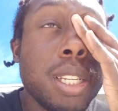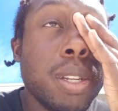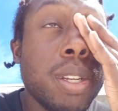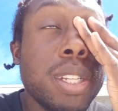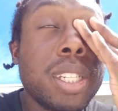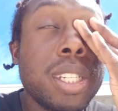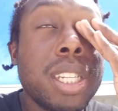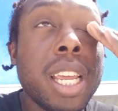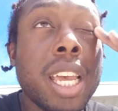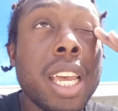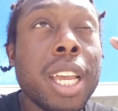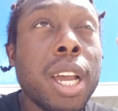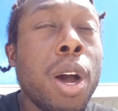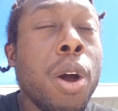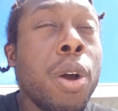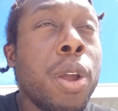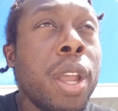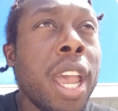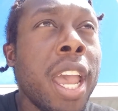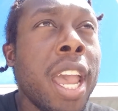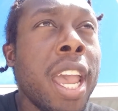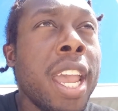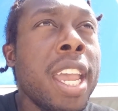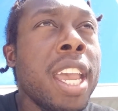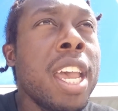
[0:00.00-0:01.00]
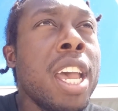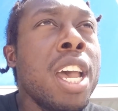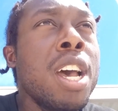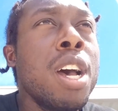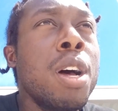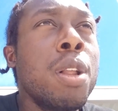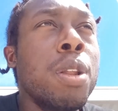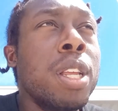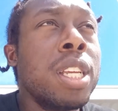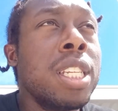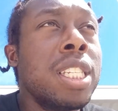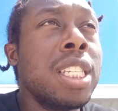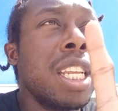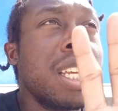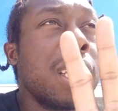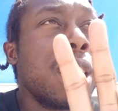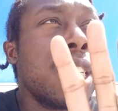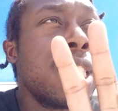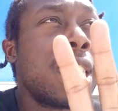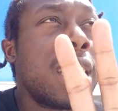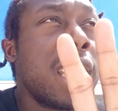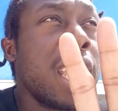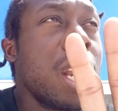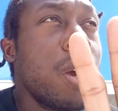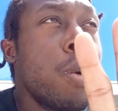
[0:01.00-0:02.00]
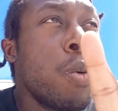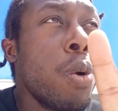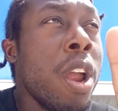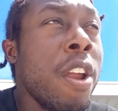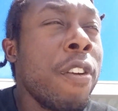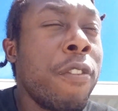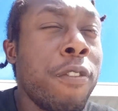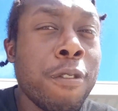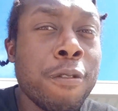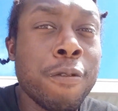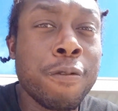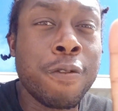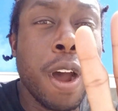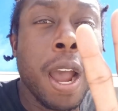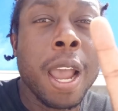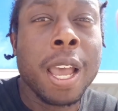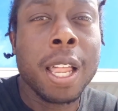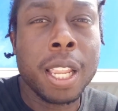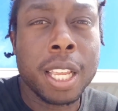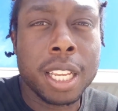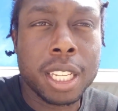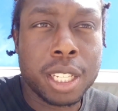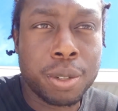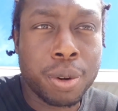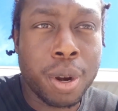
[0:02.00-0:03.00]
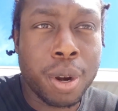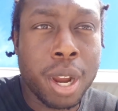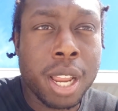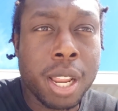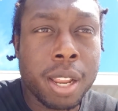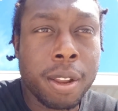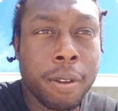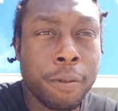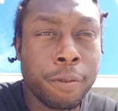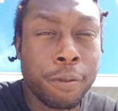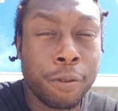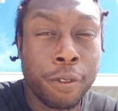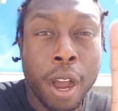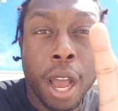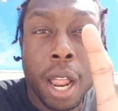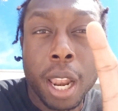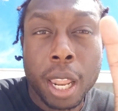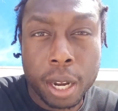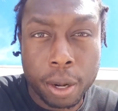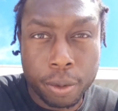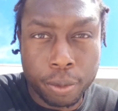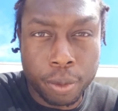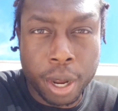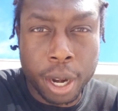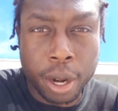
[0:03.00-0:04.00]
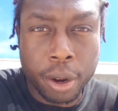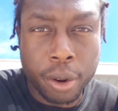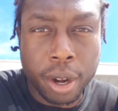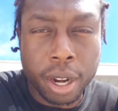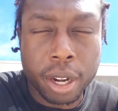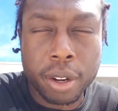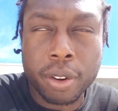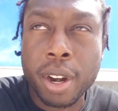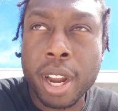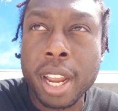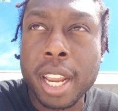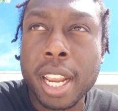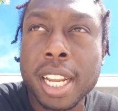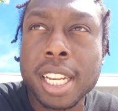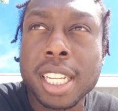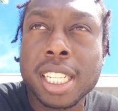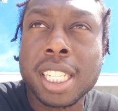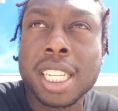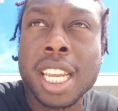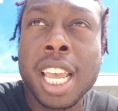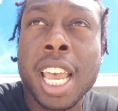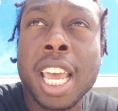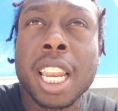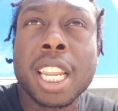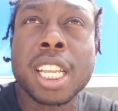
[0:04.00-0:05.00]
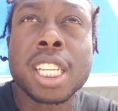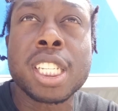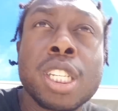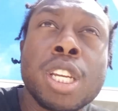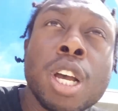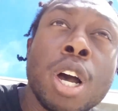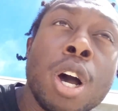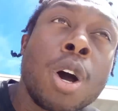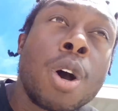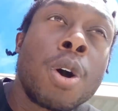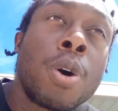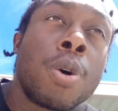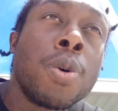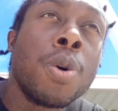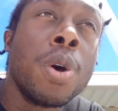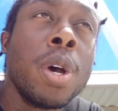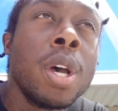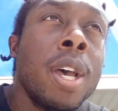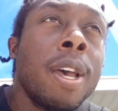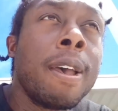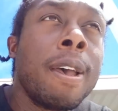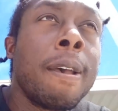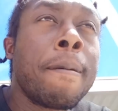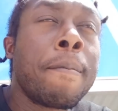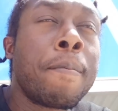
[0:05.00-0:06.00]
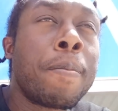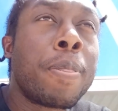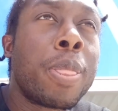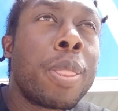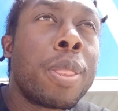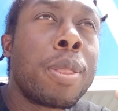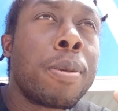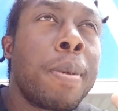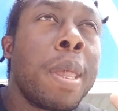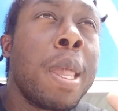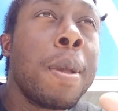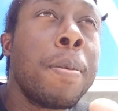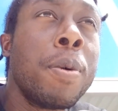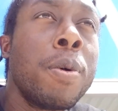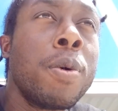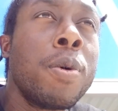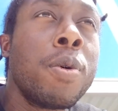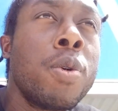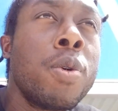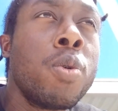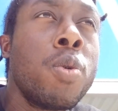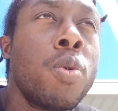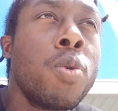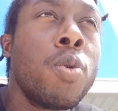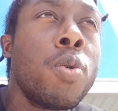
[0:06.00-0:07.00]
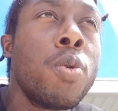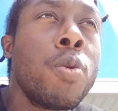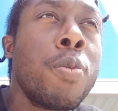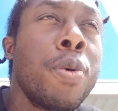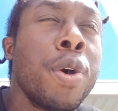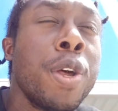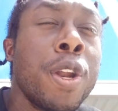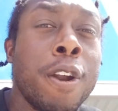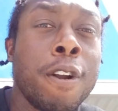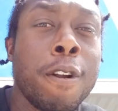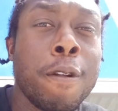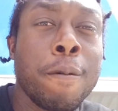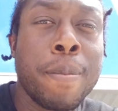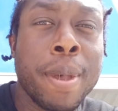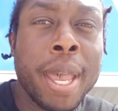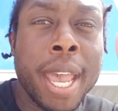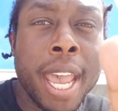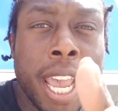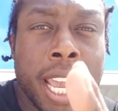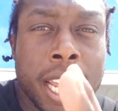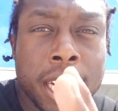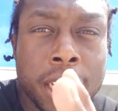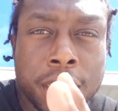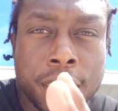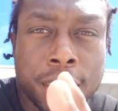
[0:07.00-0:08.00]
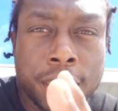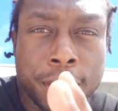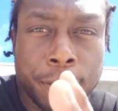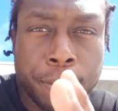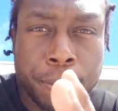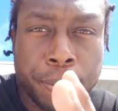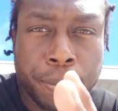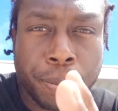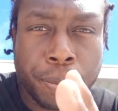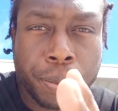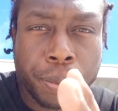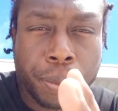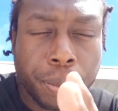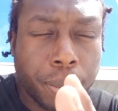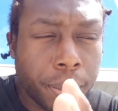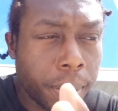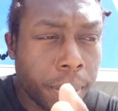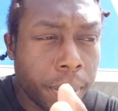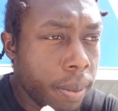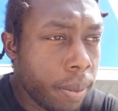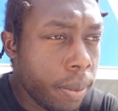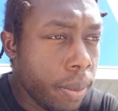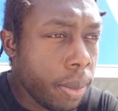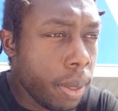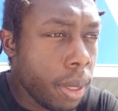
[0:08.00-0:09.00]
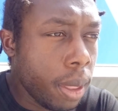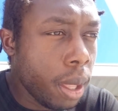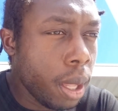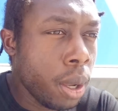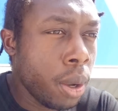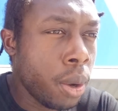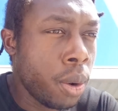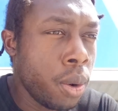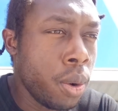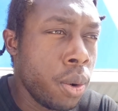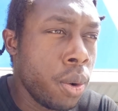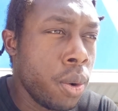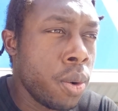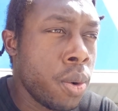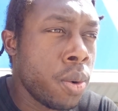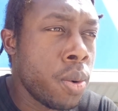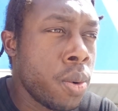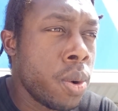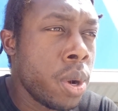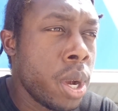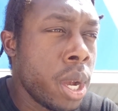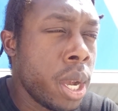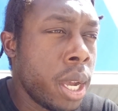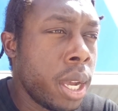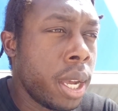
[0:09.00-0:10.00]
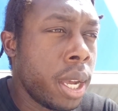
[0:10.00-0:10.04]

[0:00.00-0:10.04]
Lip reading: So it's like, okay, let's get away from violence, right? Violent rhetoric, right? Instead, let's go people who put on a badge, who